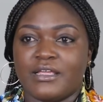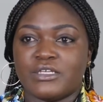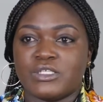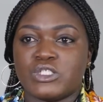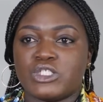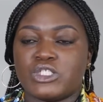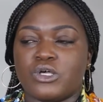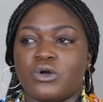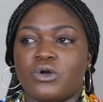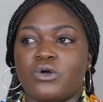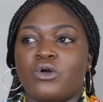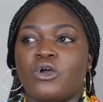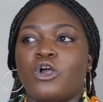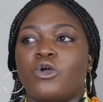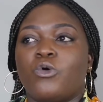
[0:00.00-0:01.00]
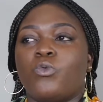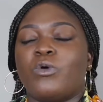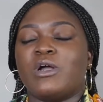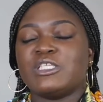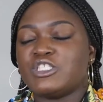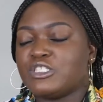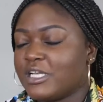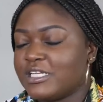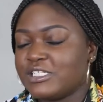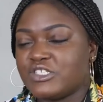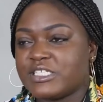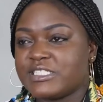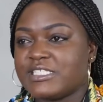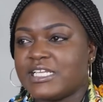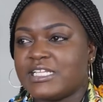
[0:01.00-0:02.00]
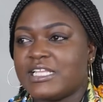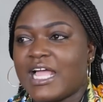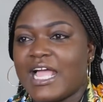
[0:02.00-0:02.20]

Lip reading: So once you're interested,